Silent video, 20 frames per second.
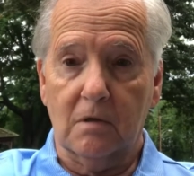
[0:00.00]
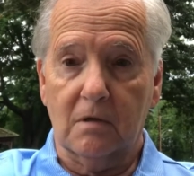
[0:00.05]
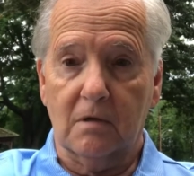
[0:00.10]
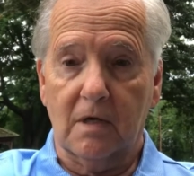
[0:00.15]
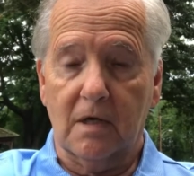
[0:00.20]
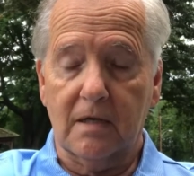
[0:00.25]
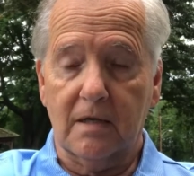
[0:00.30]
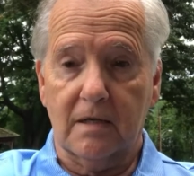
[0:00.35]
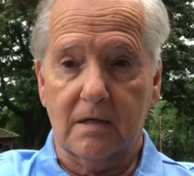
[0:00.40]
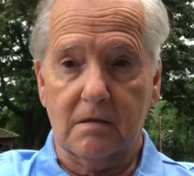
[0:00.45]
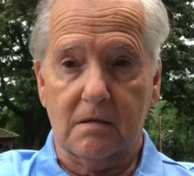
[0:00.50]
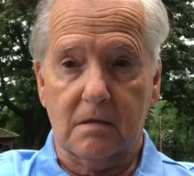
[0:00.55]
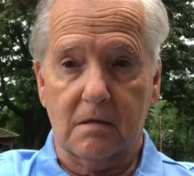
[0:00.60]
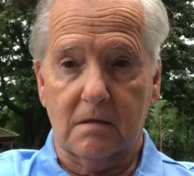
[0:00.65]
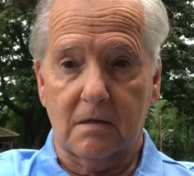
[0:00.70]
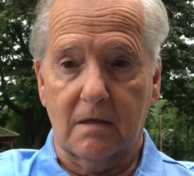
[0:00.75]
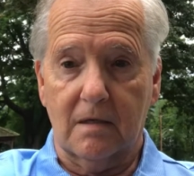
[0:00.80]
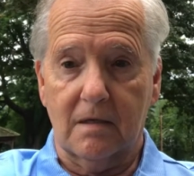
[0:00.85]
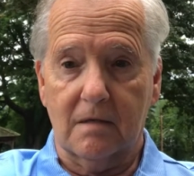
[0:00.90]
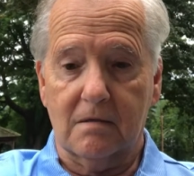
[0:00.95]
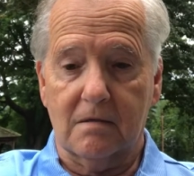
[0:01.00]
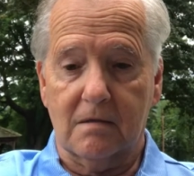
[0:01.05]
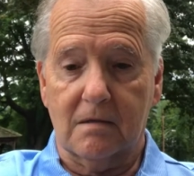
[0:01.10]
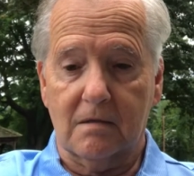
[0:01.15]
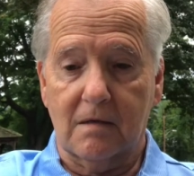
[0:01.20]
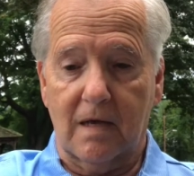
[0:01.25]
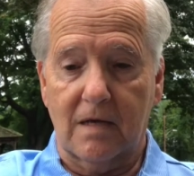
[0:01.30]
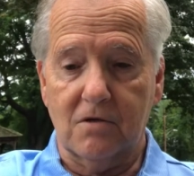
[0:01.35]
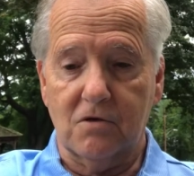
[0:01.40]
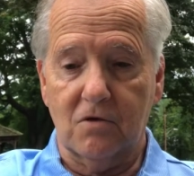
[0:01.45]
Doug is,
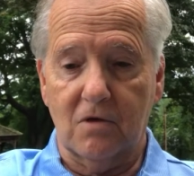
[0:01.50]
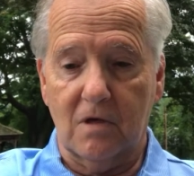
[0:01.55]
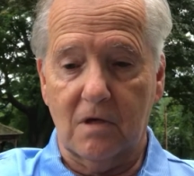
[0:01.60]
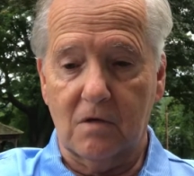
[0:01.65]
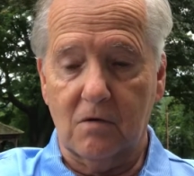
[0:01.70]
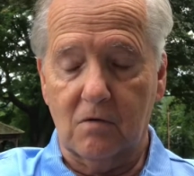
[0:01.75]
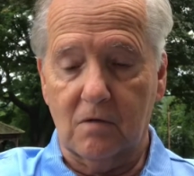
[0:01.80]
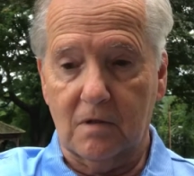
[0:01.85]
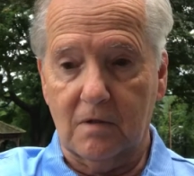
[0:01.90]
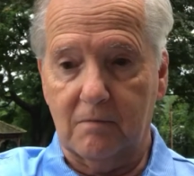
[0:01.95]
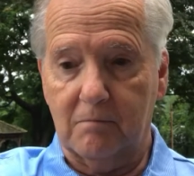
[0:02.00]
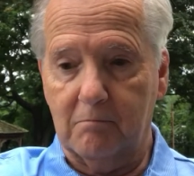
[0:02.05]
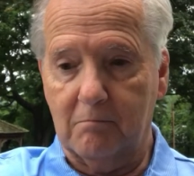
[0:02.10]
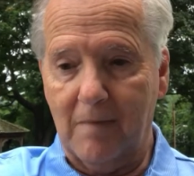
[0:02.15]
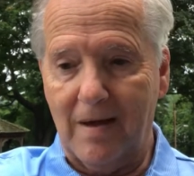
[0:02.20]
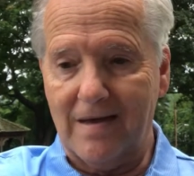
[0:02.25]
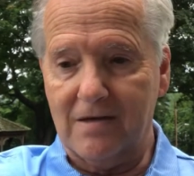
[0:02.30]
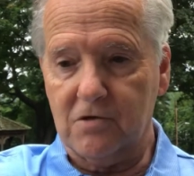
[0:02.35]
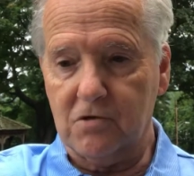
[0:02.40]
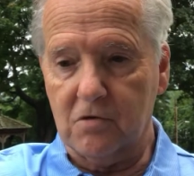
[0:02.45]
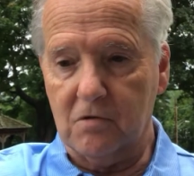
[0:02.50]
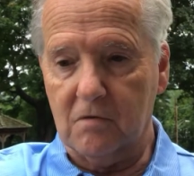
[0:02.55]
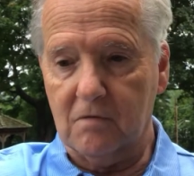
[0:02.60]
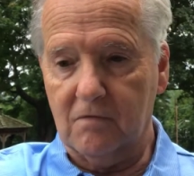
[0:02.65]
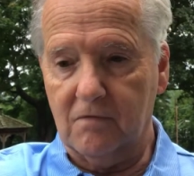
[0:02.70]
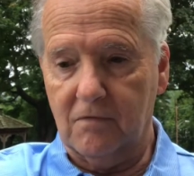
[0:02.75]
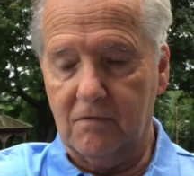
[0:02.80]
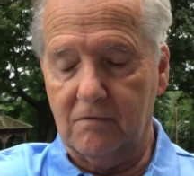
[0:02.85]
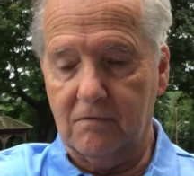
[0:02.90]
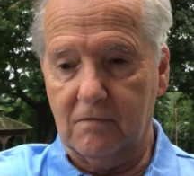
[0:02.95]
as you know, a master of
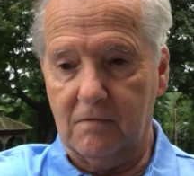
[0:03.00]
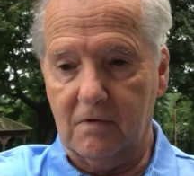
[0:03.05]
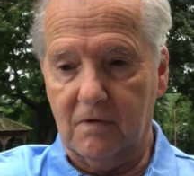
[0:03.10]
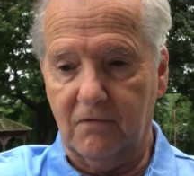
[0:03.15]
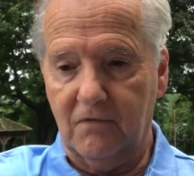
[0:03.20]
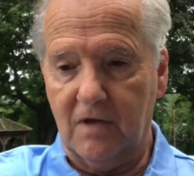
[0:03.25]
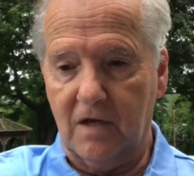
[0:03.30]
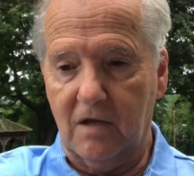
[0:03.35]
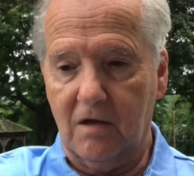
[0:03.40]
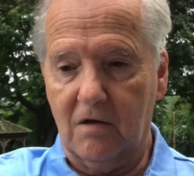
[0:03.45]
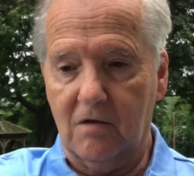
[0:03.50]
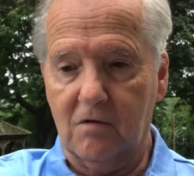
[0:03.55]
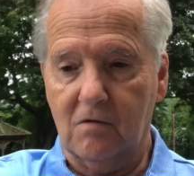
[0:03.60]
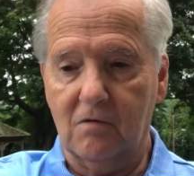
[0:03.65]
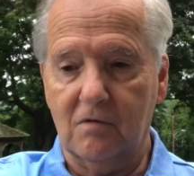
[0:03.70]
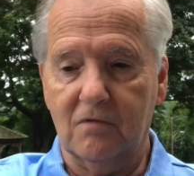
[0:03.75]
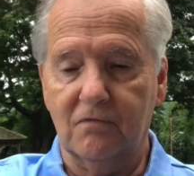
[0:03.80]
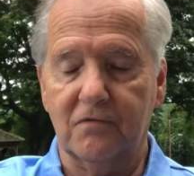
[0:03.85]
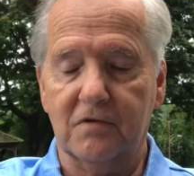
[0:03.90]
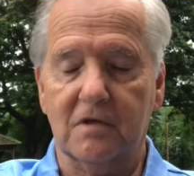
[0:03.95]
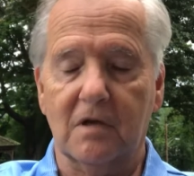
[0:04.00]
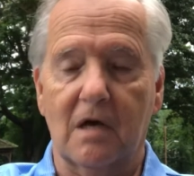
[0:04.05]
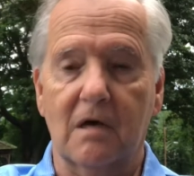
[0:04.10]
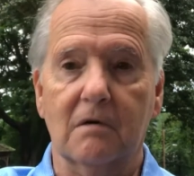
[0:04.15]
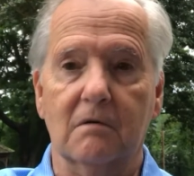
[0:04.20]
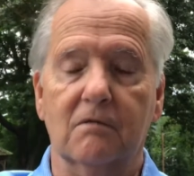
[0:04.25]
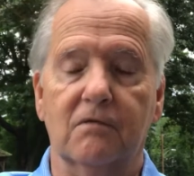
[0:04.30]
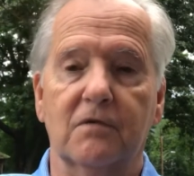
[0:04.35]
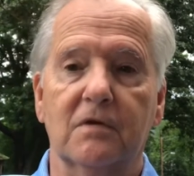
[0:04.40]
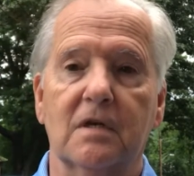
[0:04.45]
video and
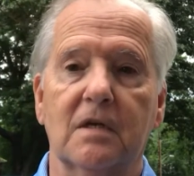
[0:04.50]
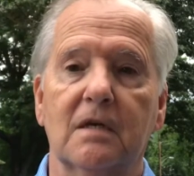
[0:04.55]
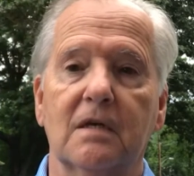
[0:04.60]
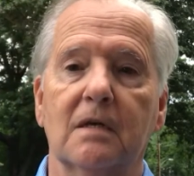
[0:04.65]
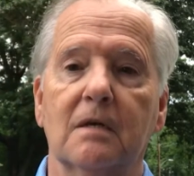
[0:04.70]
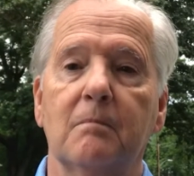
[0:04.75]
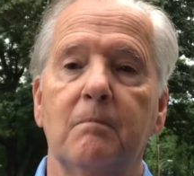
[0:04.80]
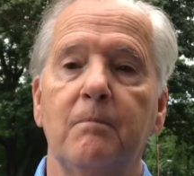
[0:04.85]
photography, and